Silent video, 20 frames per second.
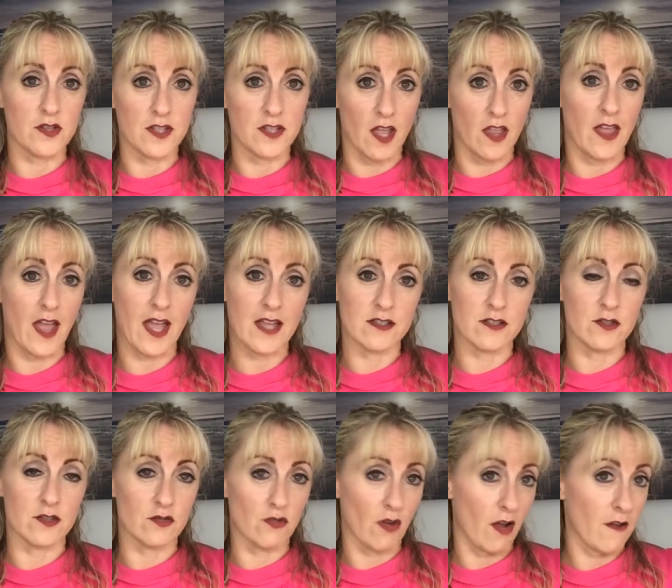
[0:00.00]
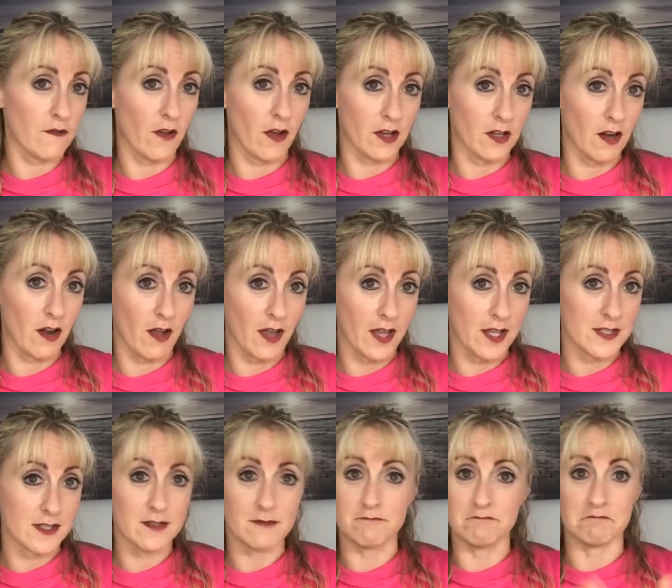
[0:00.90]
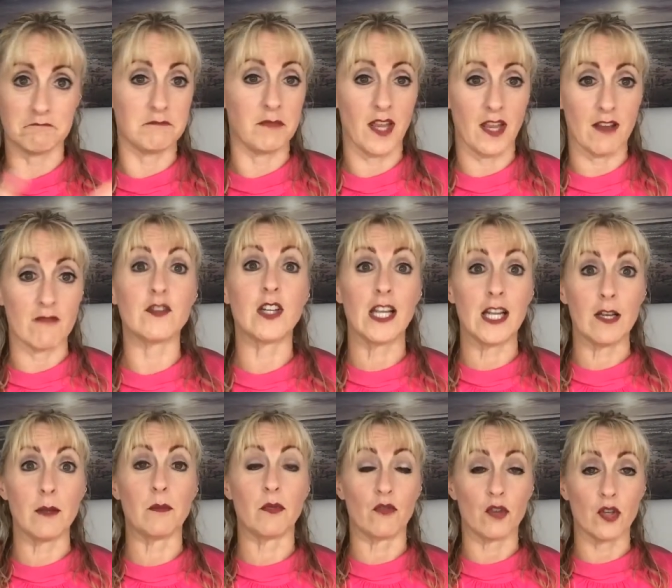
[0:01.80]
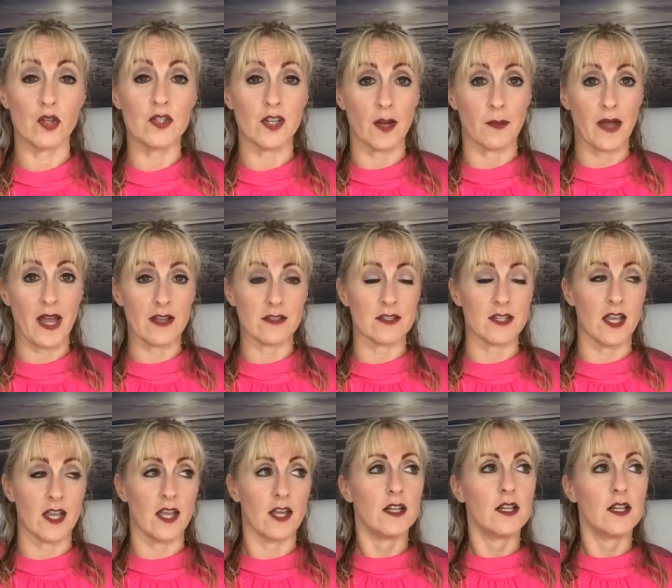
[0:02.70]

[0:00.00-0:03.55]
that are there to try and find clients, being really brutal about it.